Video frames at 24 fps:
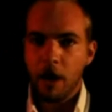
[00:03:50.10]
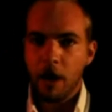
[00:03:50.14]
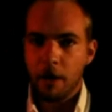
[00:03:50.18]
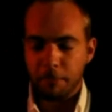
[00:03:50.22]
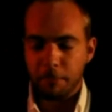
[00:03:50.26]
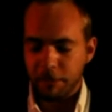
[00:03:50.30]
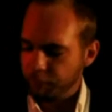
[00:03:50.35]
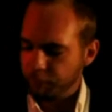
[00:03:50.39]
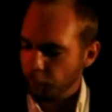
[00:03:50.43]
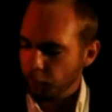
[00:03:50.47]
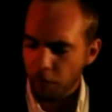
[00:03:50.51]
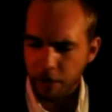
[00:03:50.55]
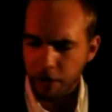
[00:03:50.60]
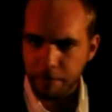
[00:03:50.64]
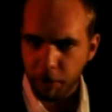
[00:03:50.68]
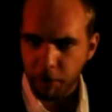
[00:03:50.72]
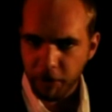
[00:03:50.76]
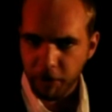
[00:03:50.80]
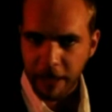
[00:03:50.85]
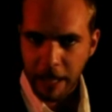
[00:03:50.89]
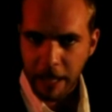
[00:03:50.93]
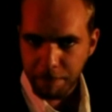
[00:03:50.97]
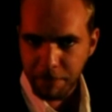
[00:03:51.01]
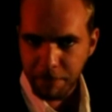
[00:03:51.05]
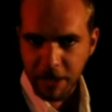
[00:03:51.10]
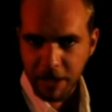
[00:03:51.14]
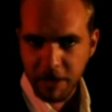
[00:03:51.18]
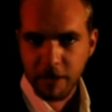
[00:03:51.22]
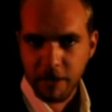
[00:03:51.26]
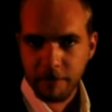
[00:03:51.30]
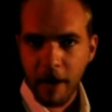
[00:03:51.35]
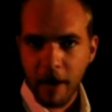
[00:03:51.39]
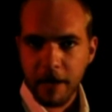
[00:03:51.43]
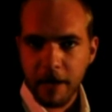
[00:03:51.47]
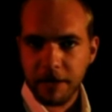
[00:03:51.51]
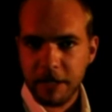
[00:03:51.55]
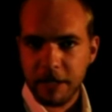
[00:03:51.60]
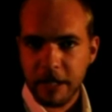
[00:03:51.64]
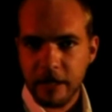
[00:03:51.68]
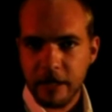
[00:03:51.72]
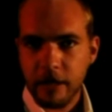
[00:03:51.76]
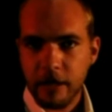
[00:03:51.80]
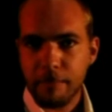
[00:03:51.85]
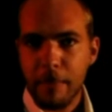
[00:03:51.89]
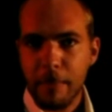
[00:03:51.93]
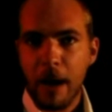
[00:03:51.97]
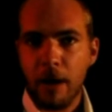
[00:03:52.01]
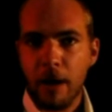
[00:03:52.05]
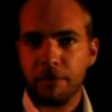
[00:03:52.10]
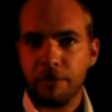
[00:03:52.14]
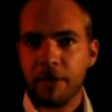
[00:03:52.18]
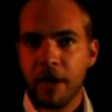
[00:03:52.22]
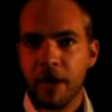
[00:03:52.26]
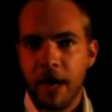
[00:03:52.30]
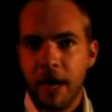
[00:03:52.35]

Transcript: Before you put that piece of ice in your mouth,